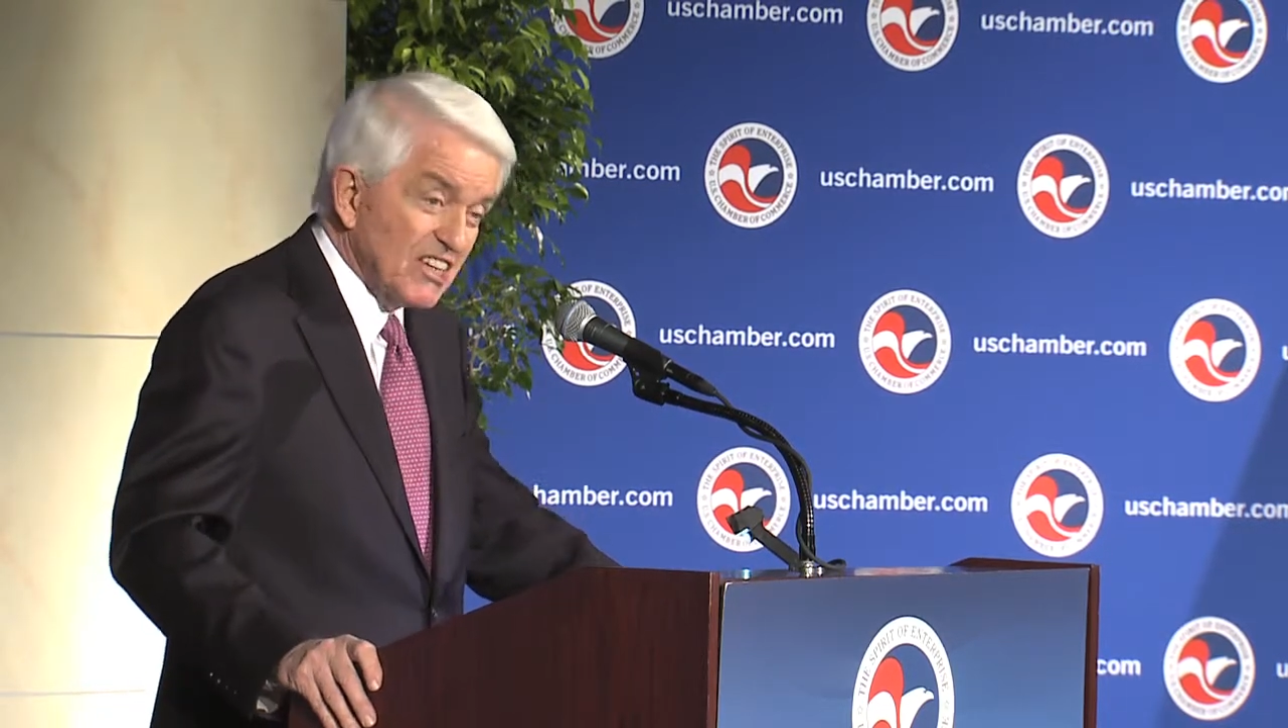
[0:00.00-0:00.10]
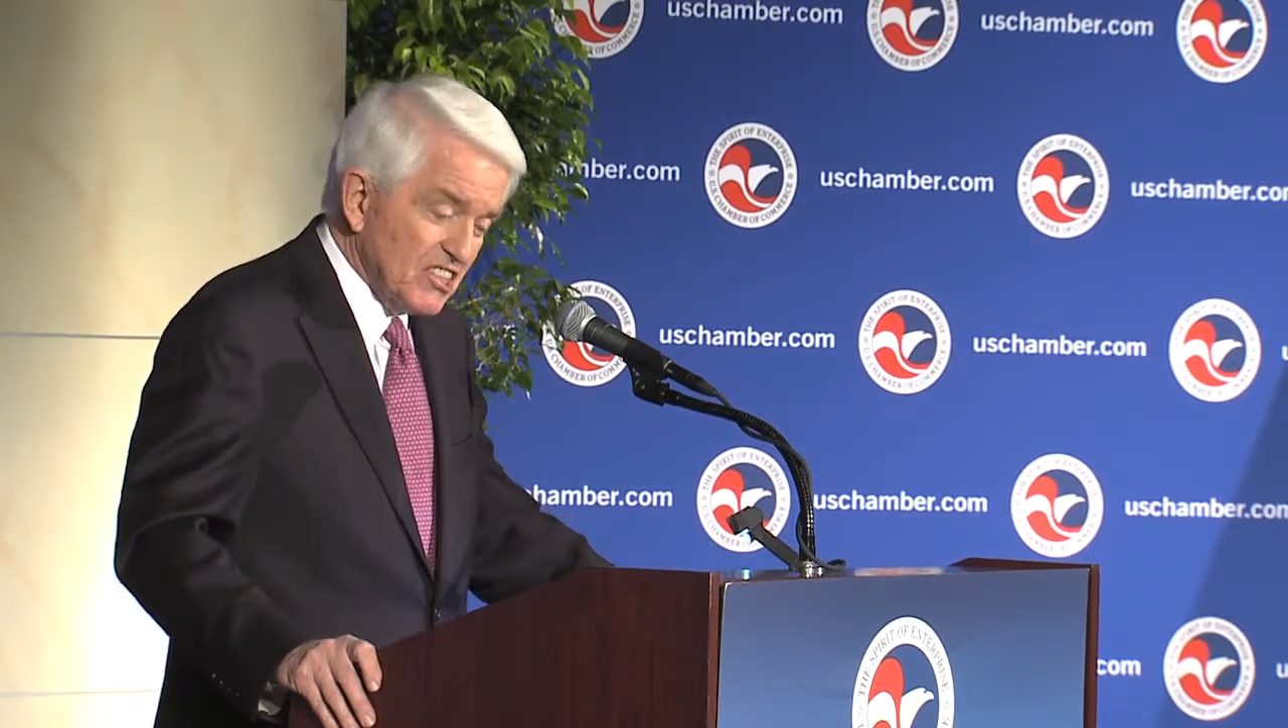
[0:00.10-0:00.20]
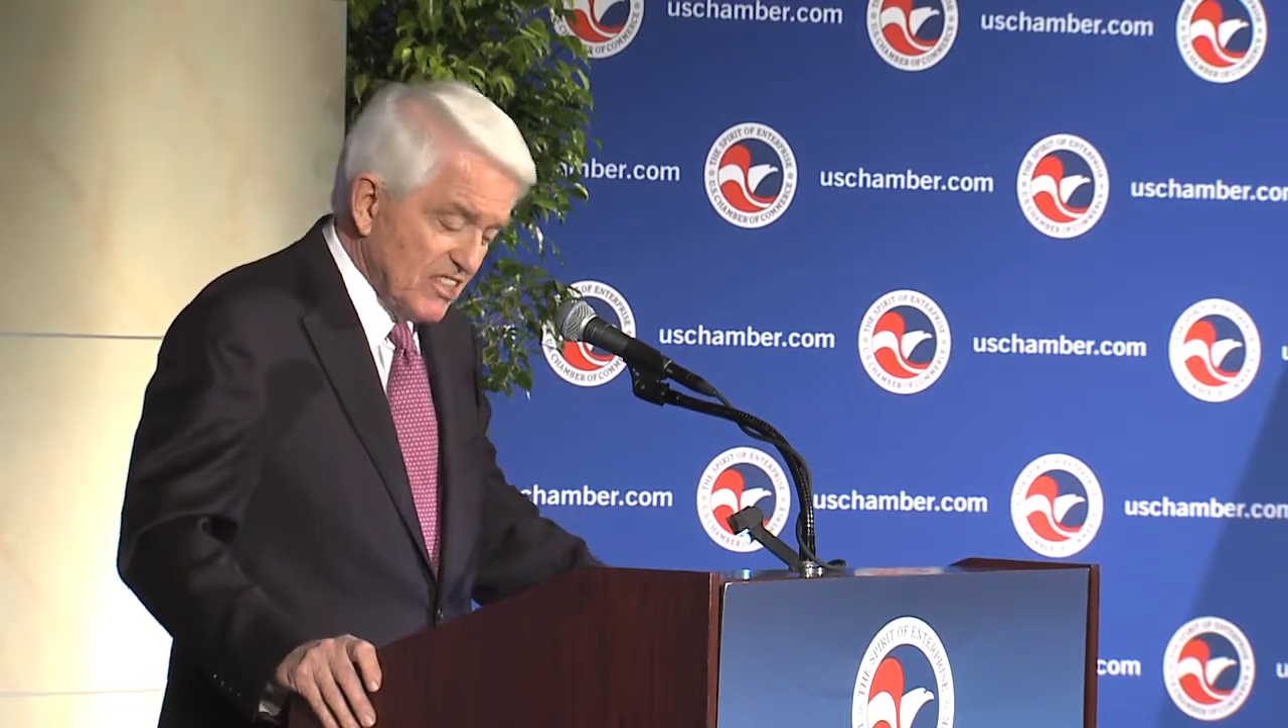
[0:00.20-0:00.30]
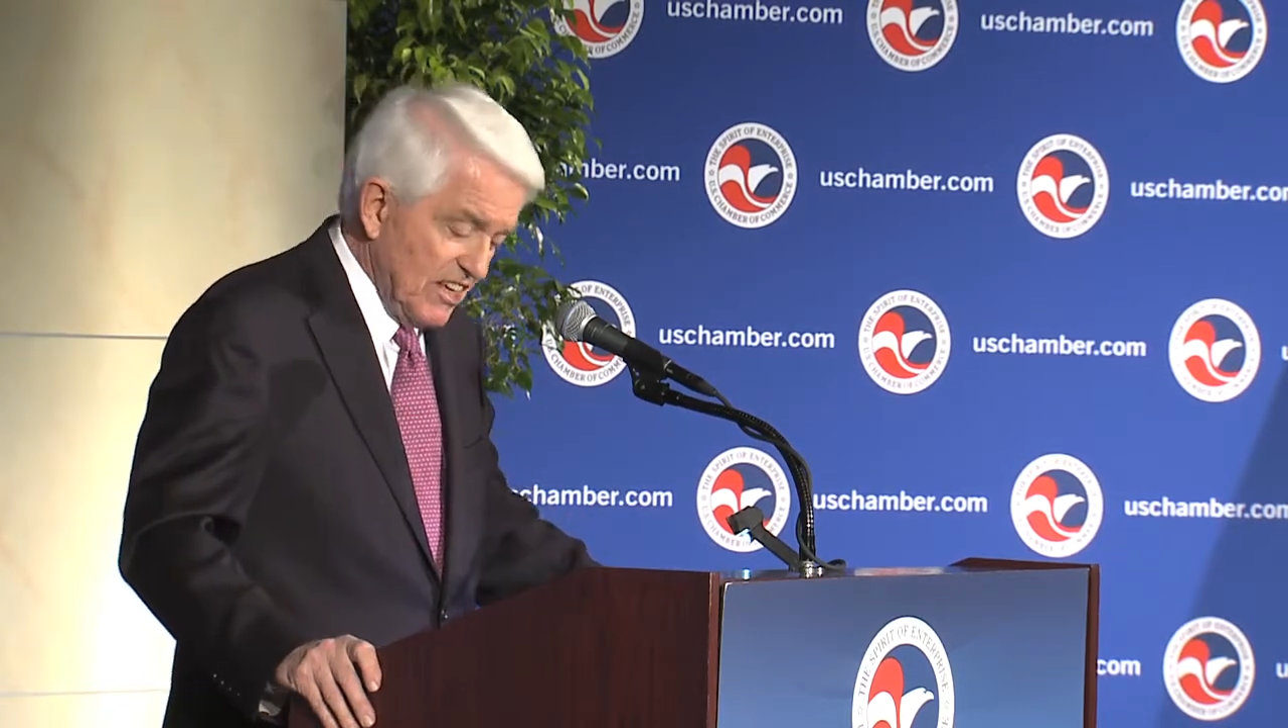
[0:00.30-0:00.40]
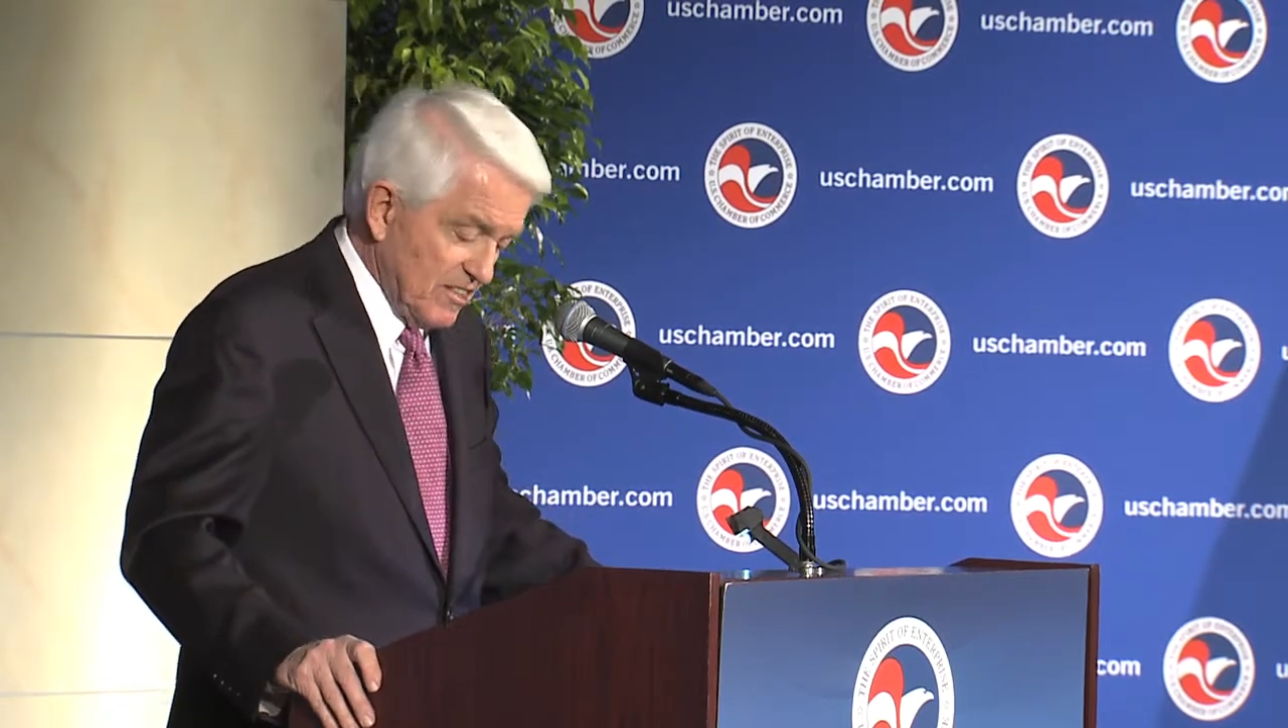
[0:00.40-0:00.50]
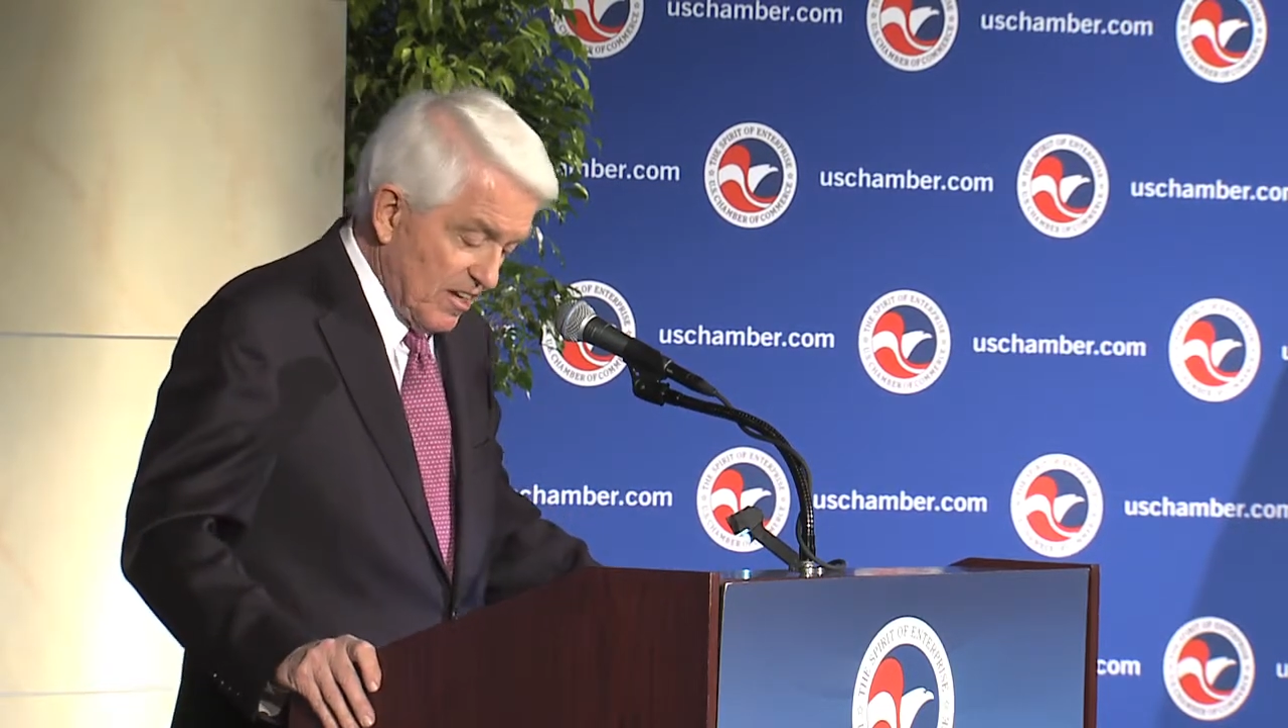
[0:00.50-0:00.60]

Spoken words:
60